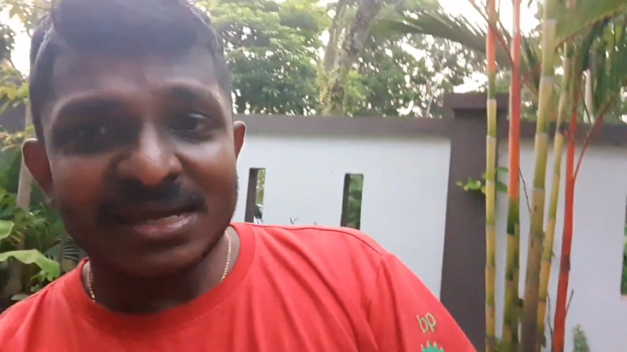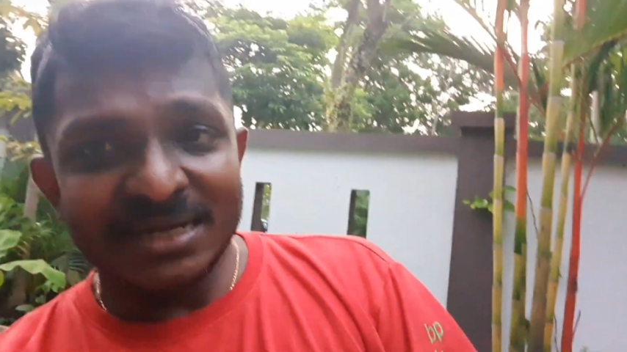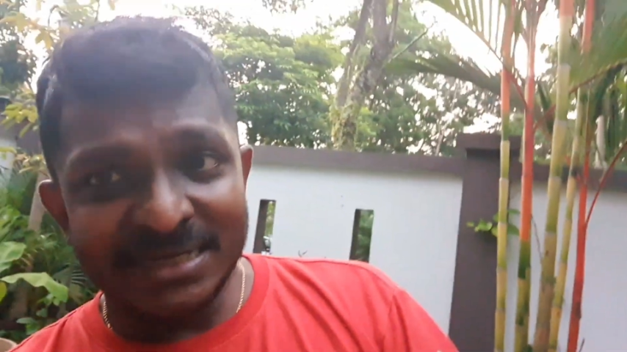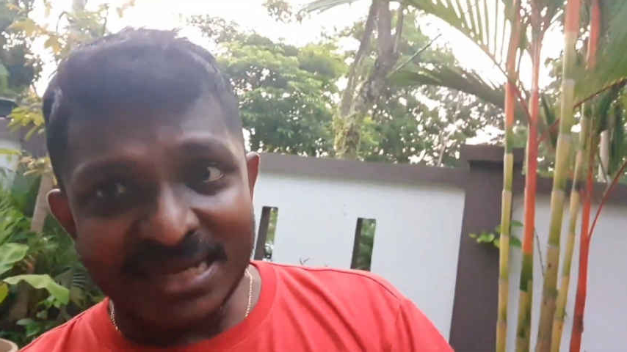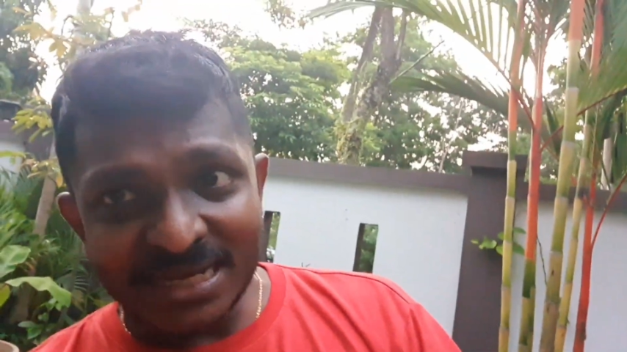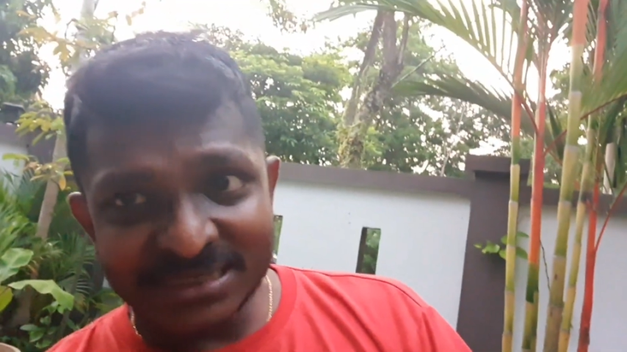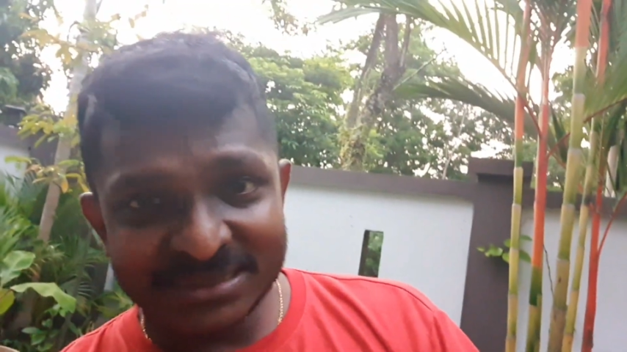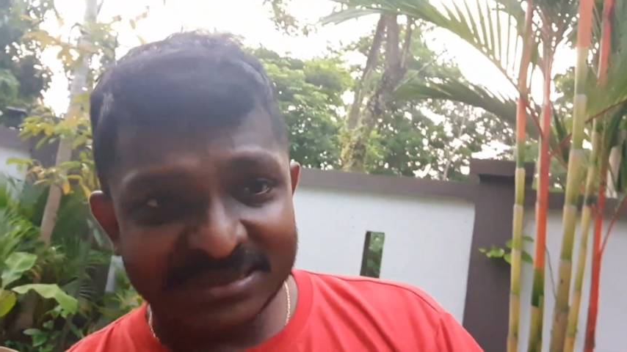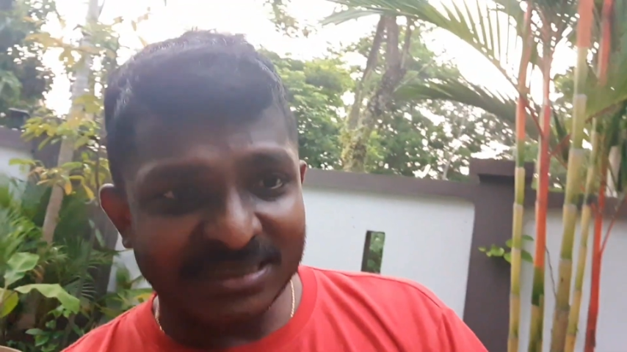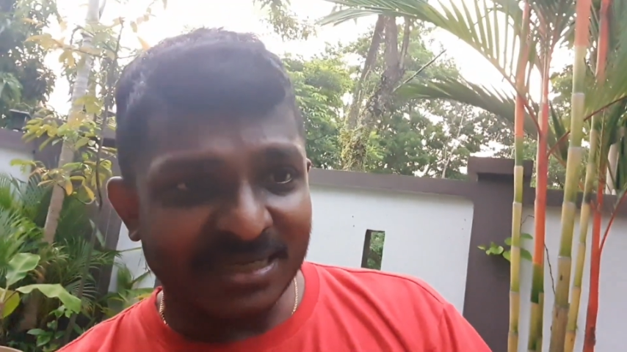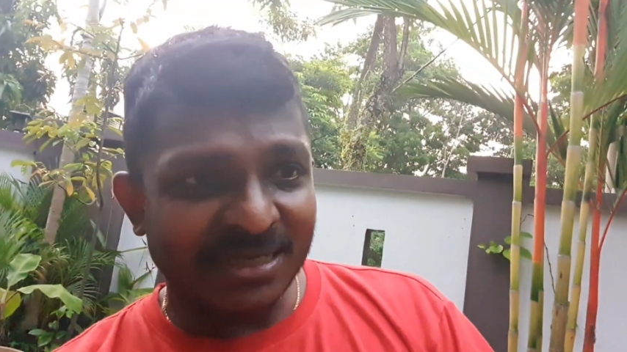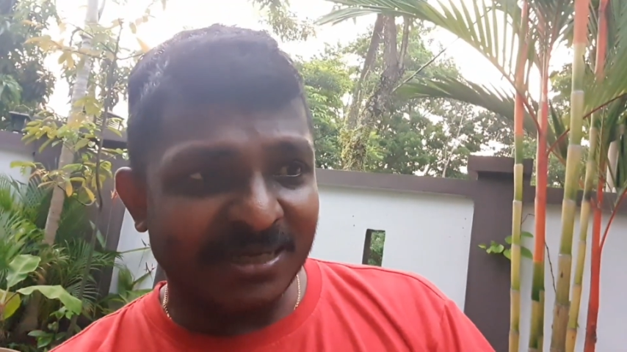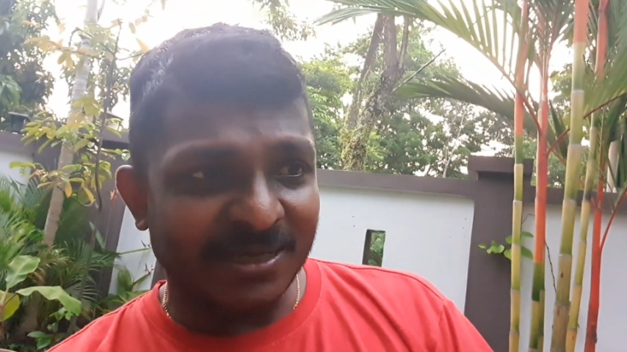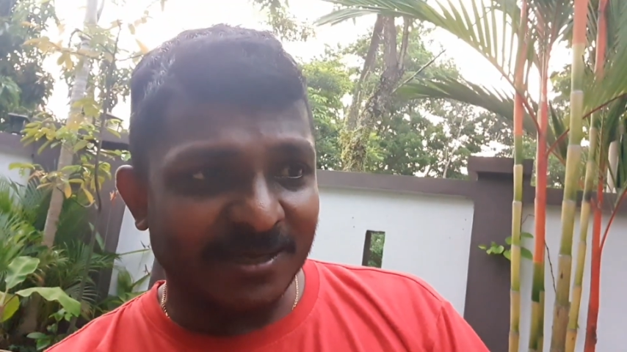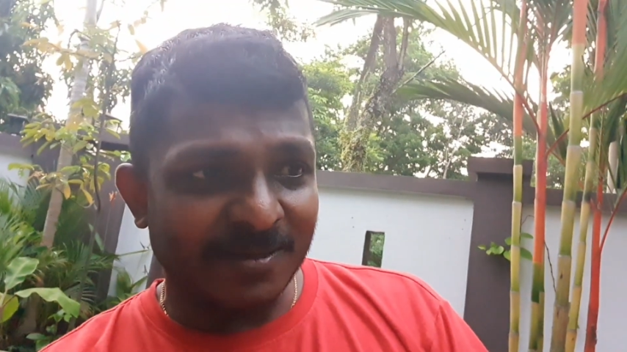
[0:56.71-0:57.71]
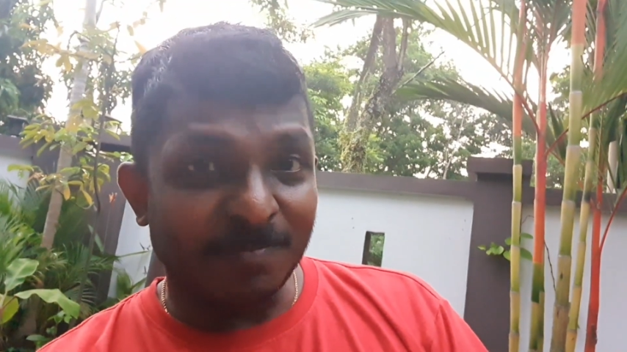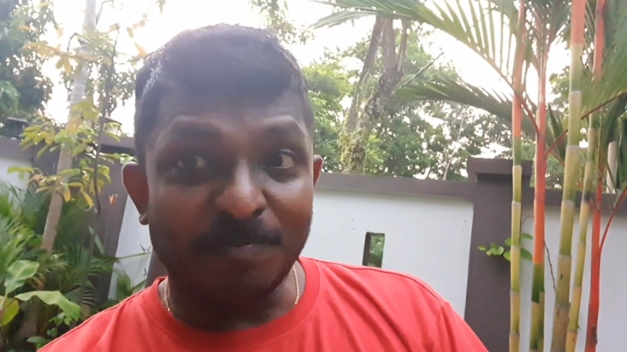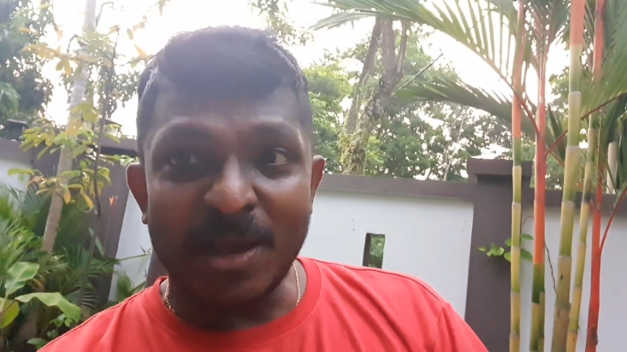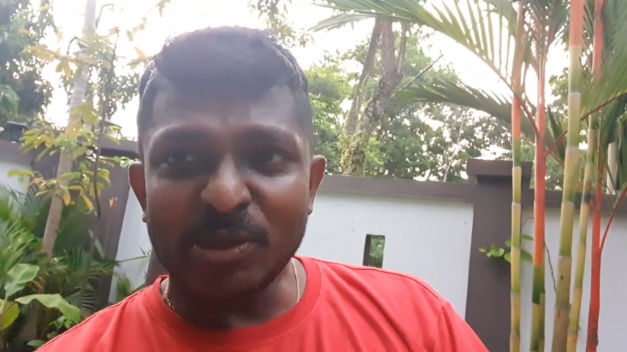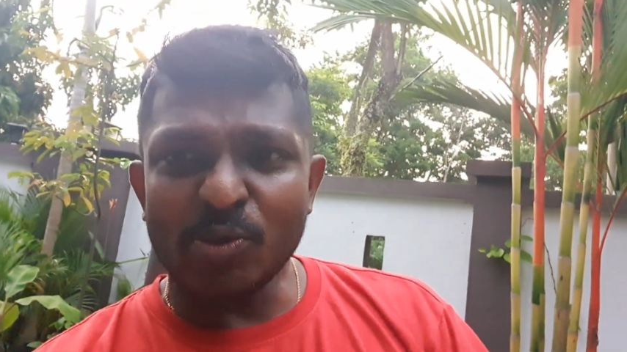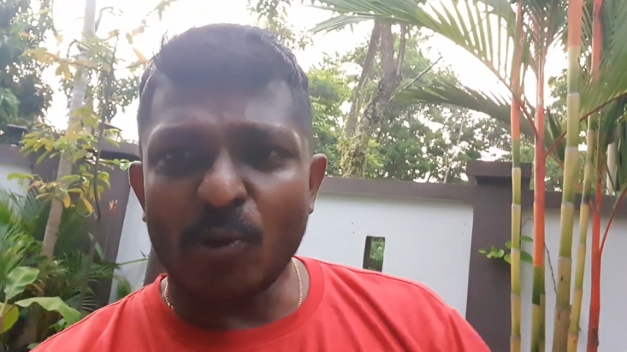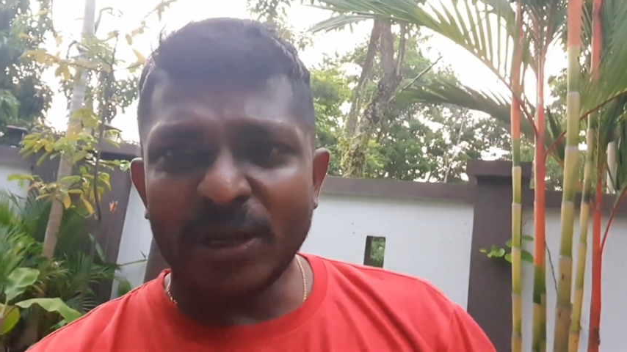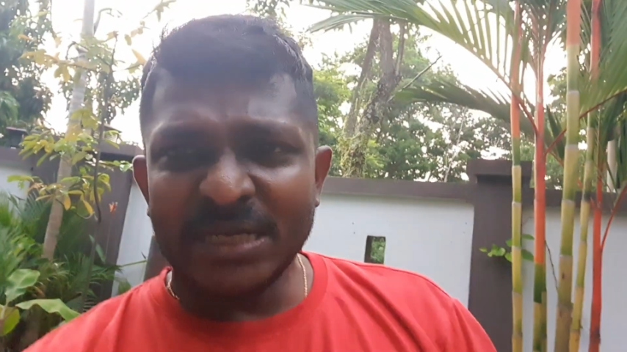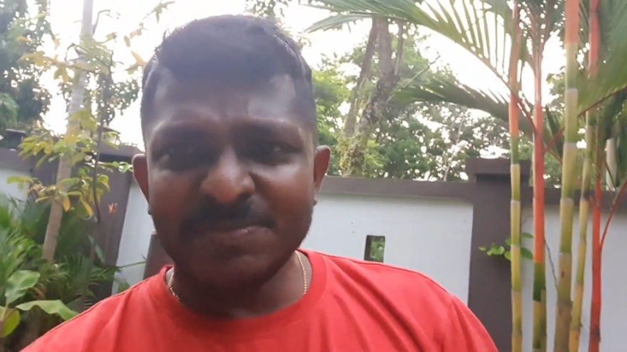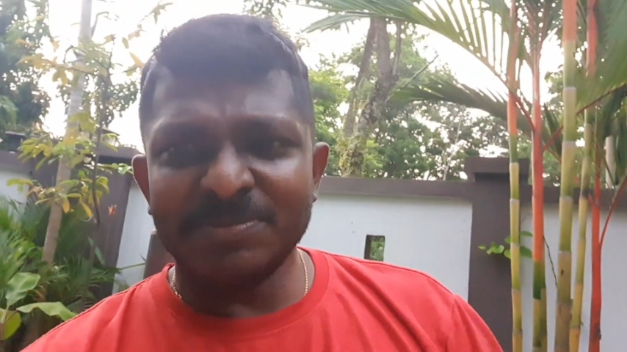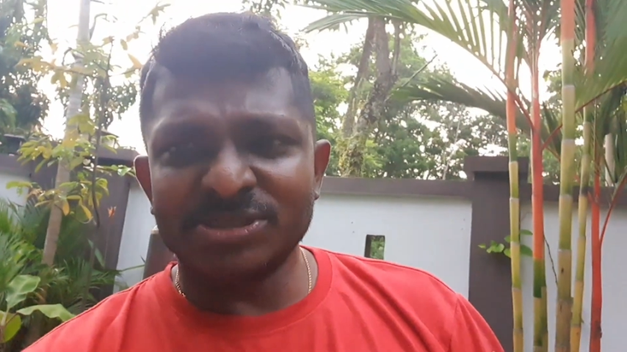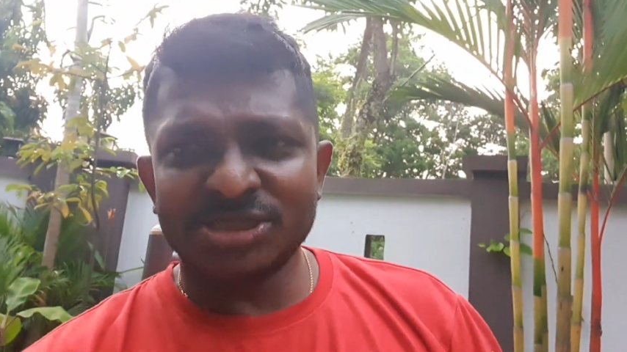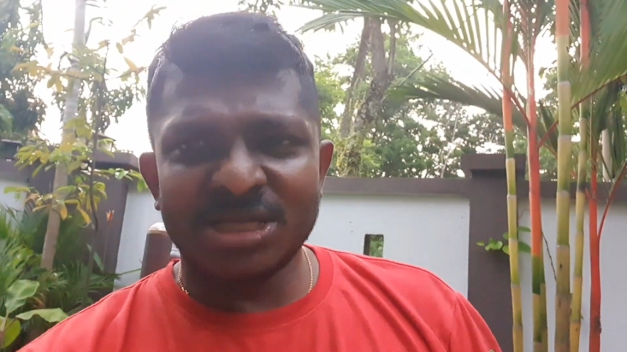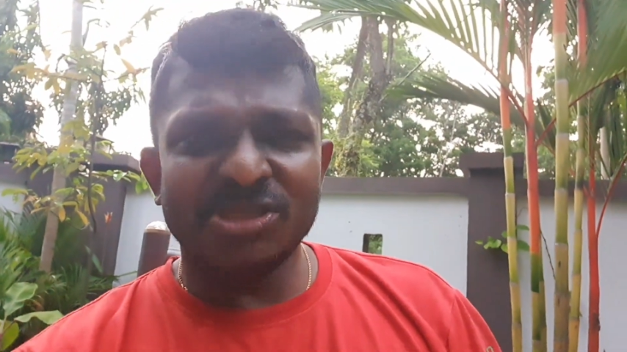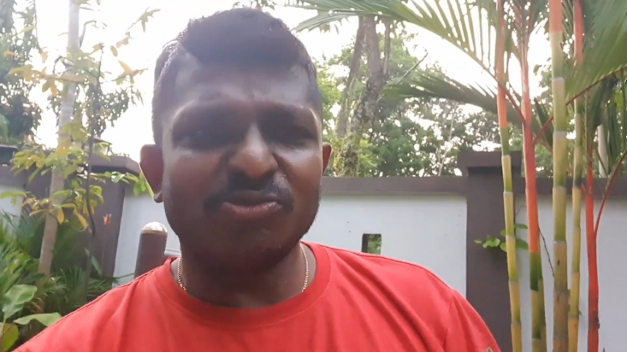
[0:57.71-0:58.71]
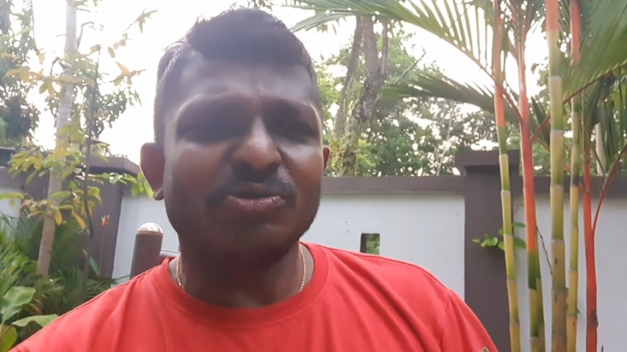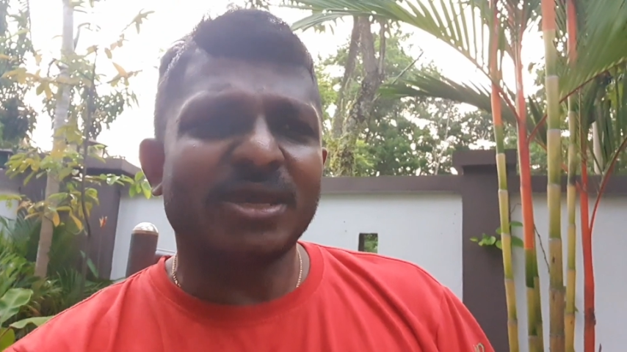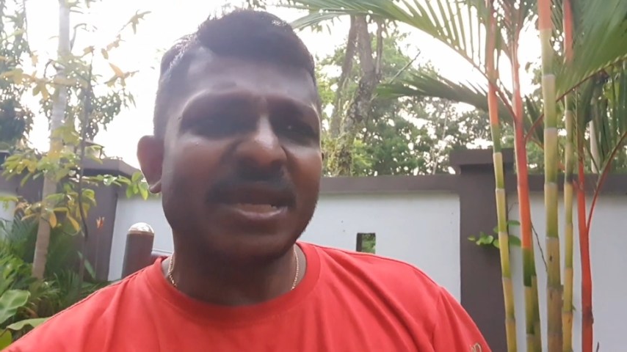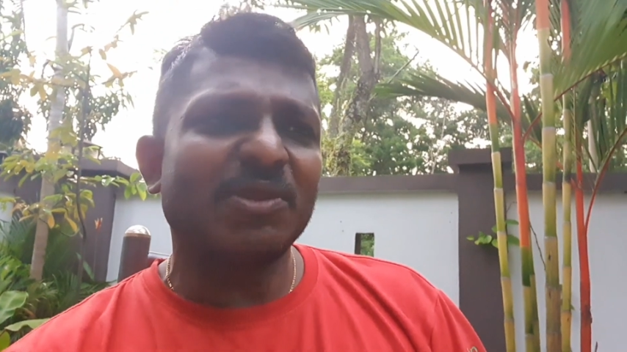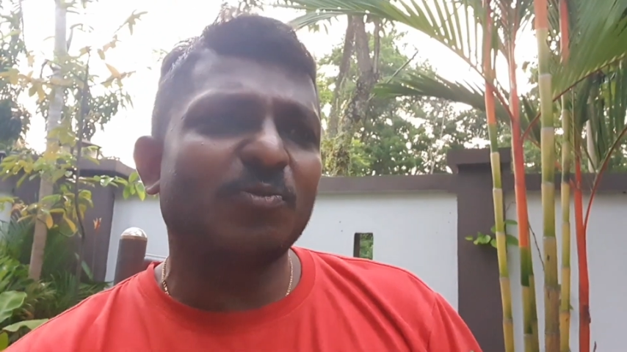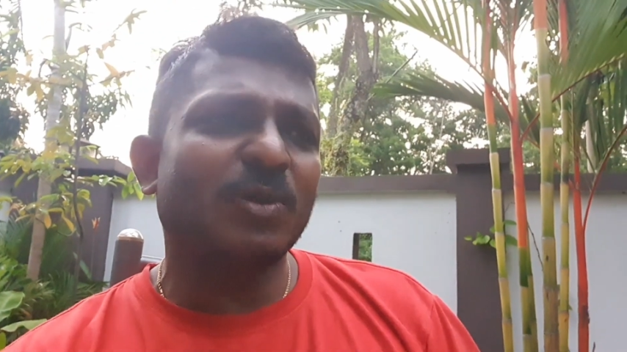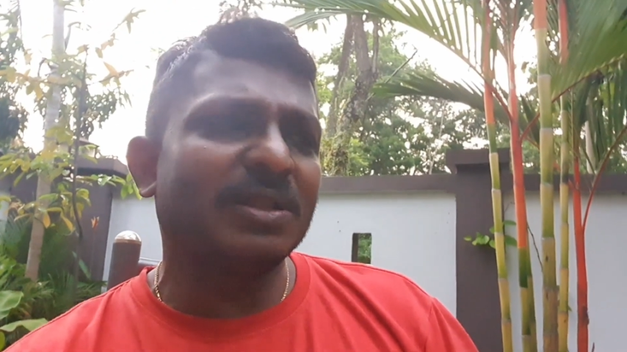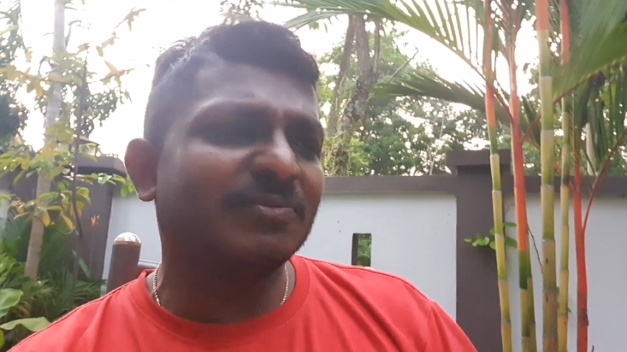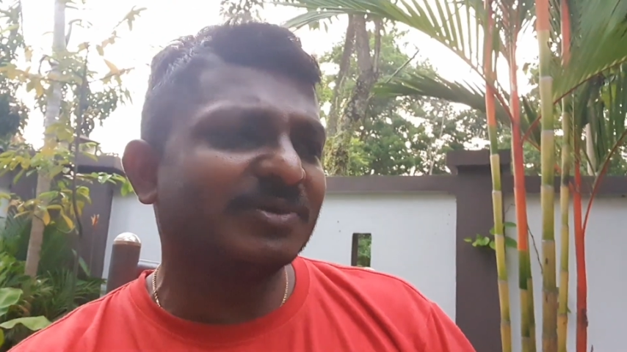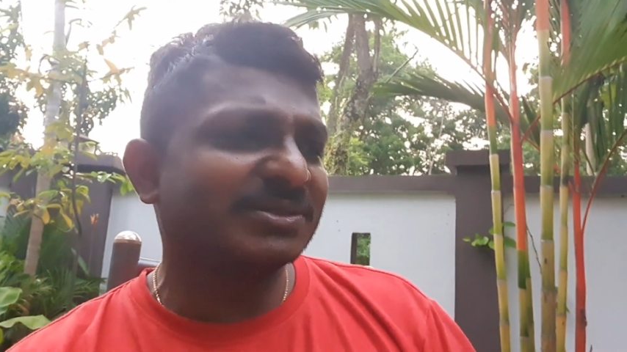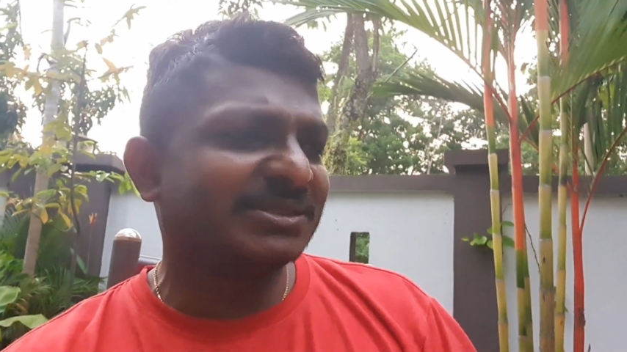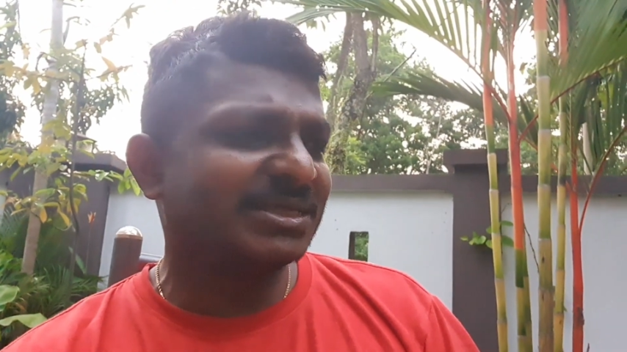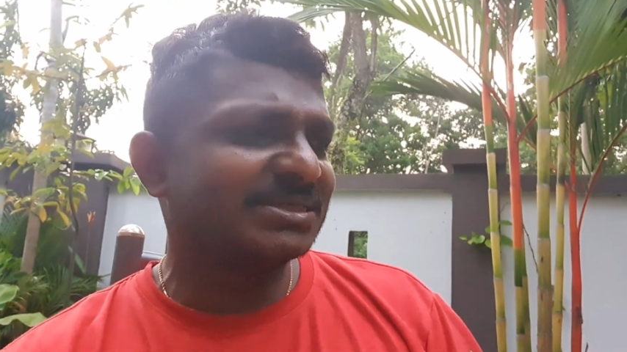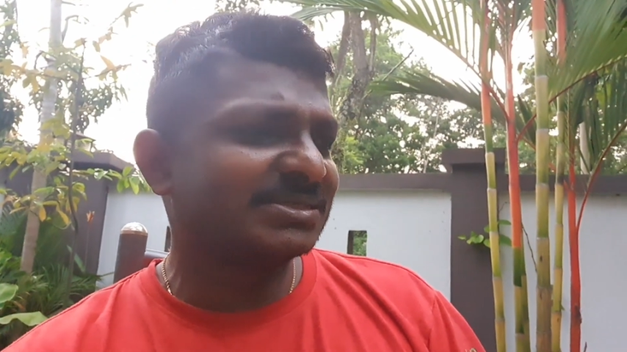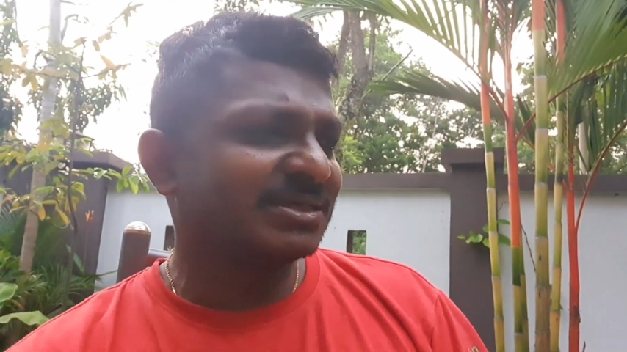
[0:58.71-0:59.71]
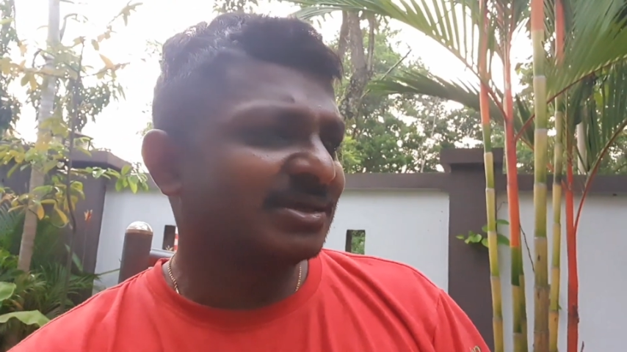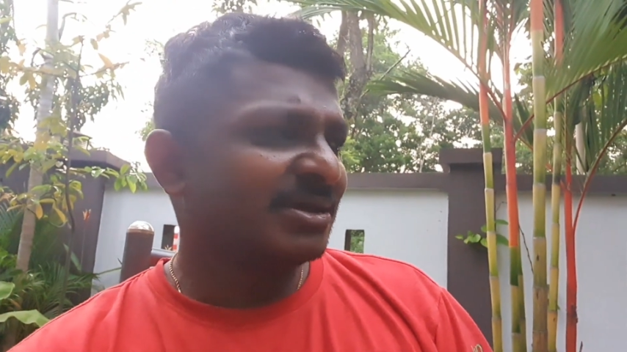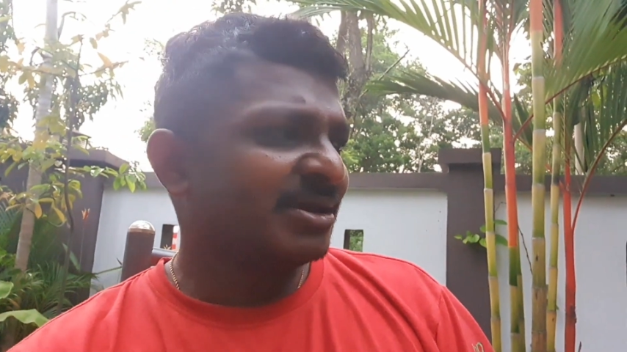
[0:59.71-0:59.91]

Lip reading: does buy your welding machine. You can weld with this.